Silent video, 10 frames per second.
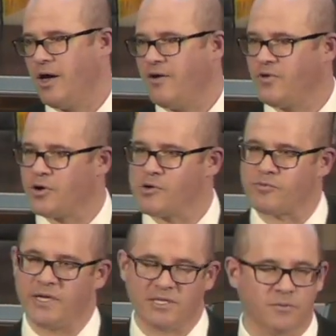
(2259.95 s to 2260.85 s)
If you're a
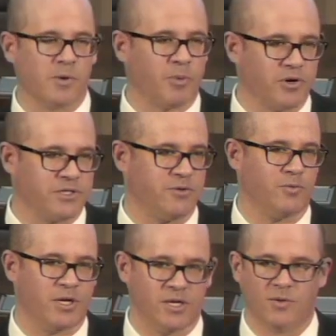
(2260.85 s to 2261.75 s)
reasonable person,
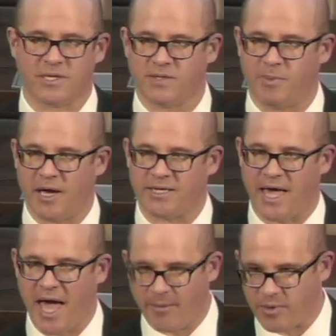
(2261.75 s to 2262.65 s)
what do you expect
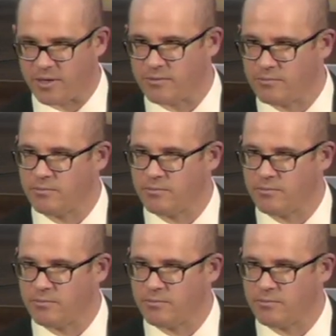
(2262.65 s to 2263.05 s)
to happen?